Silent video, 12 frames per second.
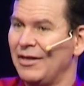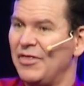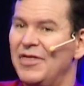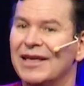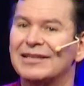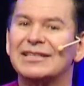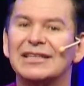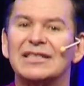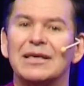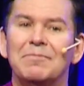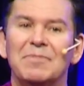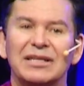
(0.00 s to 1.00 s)
This is
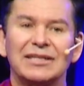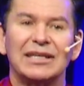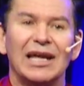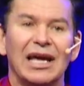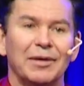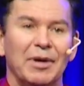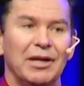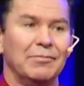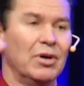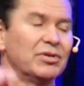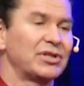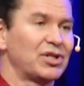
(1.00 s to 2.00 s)
the missing element in
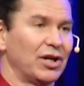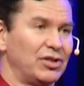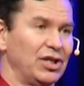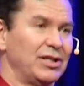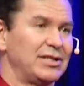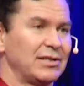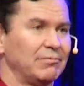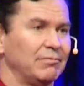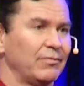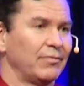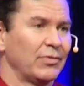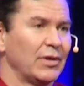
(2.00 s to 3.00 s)
most churches.
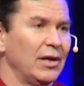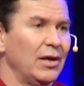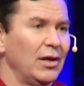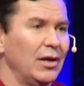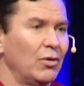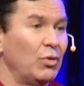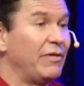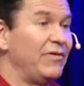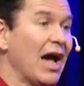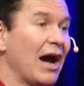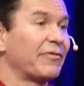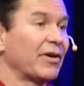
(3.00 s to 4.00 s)
We've
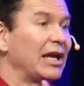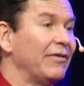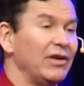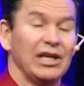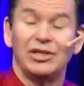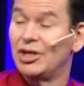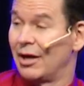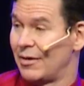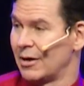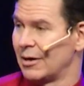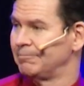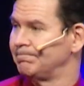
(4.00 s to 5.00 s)
not forgiven each
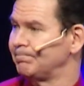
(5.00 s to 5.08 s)
other.